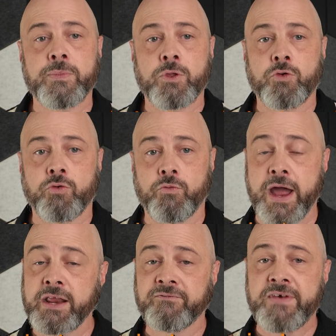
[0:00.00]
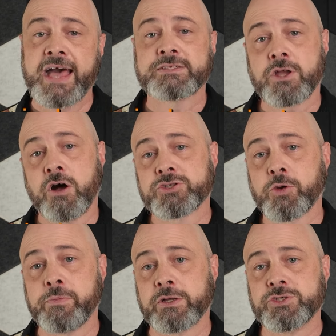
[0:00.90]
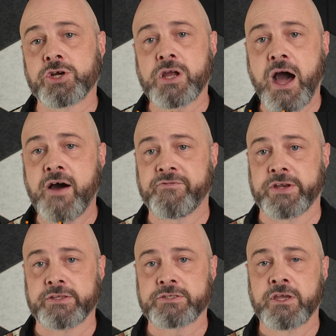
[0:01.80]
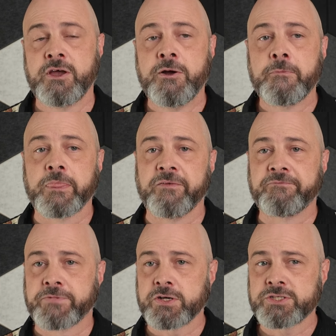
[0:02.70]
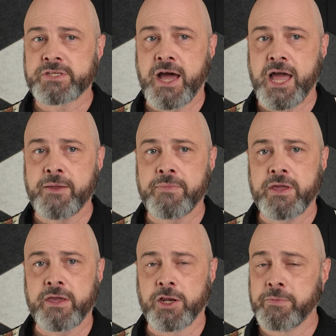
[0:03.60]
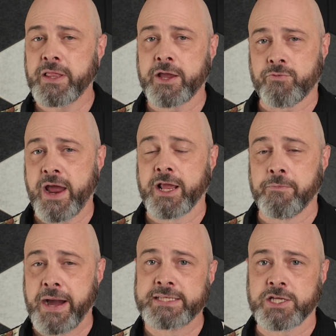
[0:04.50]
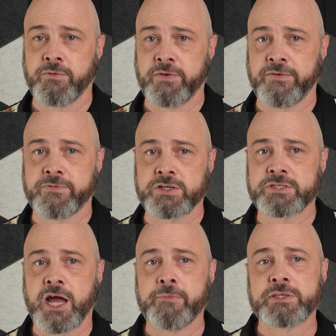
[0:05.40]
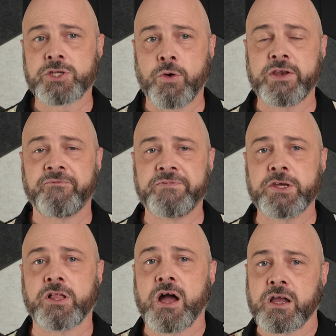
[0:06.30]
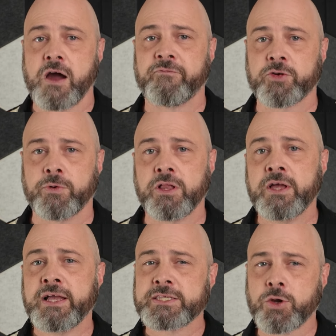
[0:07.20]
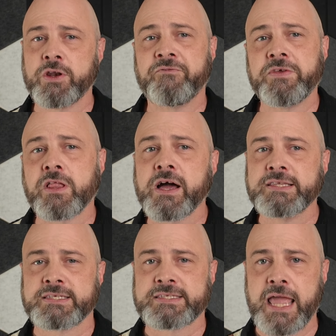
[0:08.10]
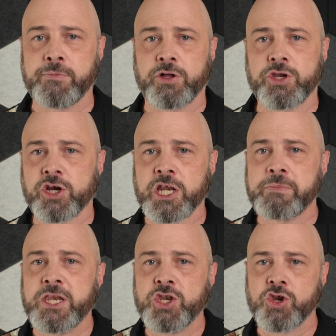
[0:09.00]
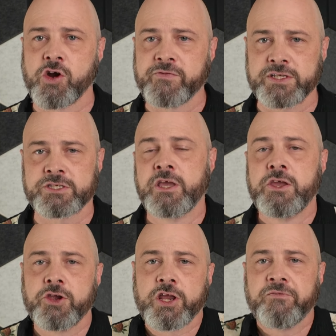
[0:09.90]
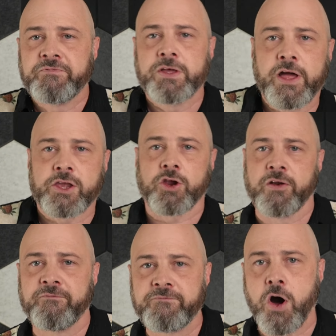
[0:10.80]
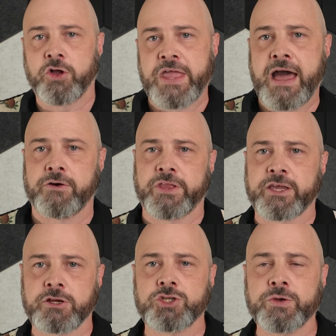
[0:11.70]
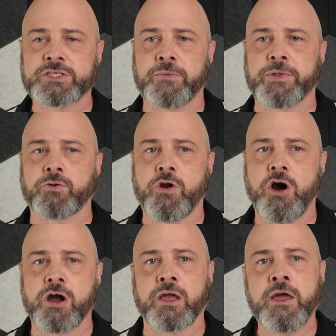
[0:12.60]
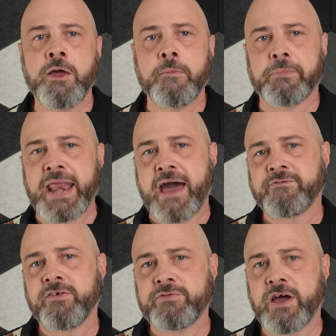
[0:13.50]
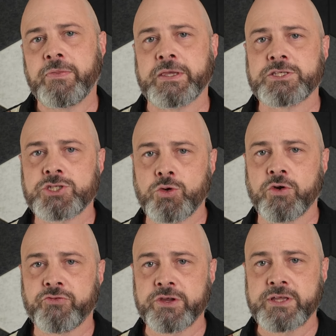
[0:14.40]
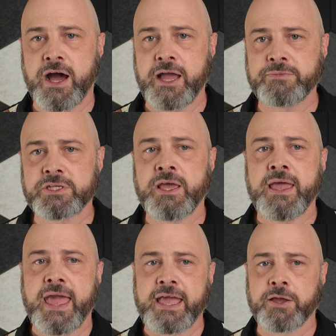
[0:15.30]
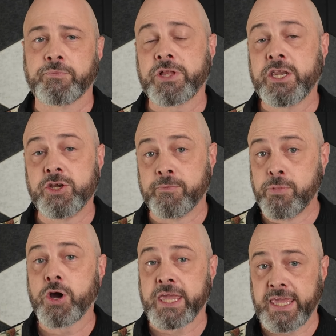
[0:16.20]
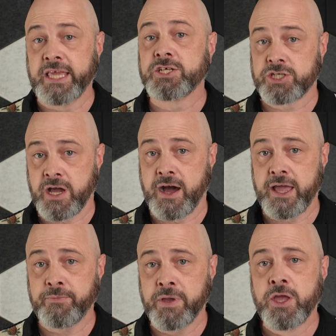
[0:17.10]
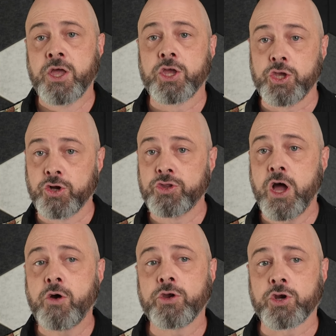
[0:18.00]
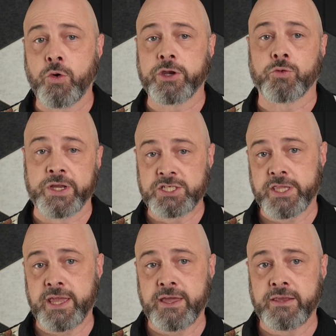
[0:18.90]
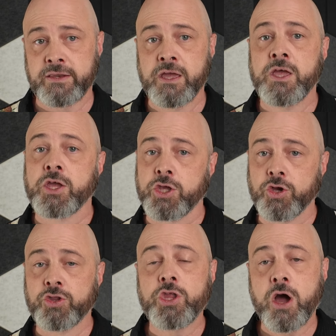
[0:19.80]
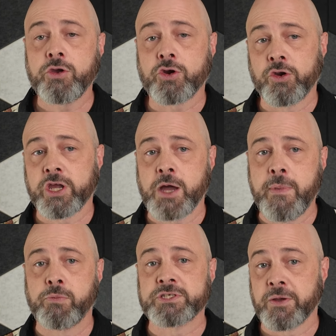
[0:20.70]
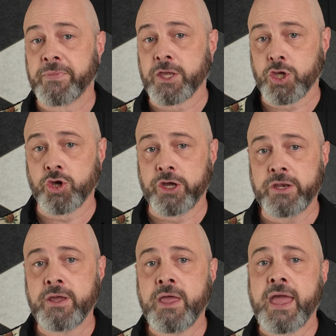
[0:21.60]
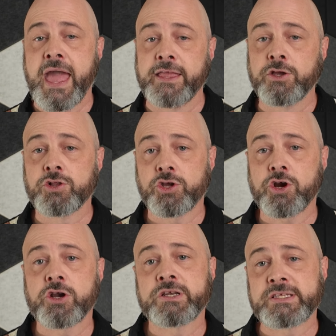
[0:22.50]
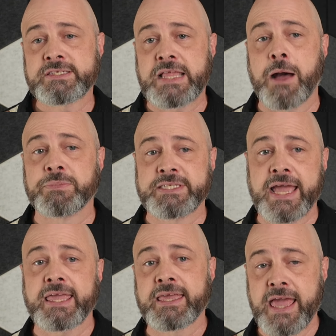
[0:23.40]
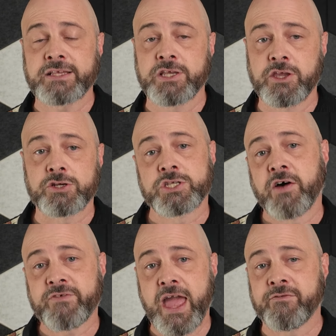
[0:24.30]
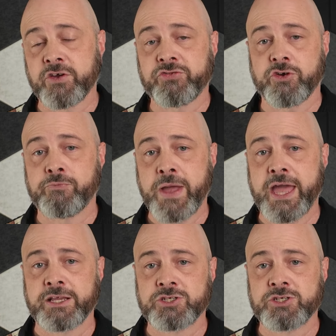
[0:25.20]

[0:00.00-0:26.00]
Writing fast also builds your confidence. The first time, it'll be like riding a bicycle for the first time. It's going to feel uncomfortable. It's going to feel unstable. You're going to be nervous. You're going to feel like you're going to fall down, like you're doing something wrong. But after you've done this 2 or 3 times and completed your book each time, you'll know you're going to reach the end. You'll know you're going to come up with something good, and you'll learn to stop second guessing yourself every 3rd page.